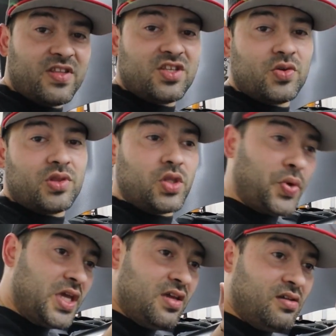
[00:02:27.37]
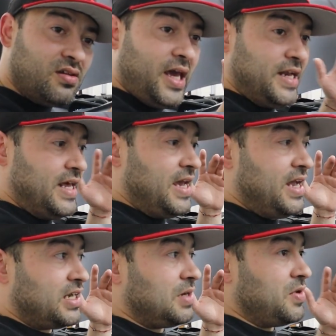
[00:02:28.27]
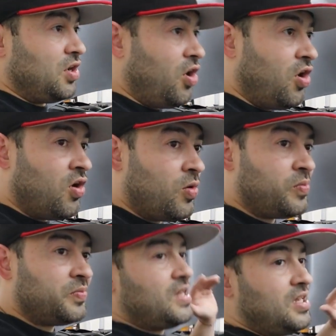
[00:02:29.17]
until 3, and then coming home,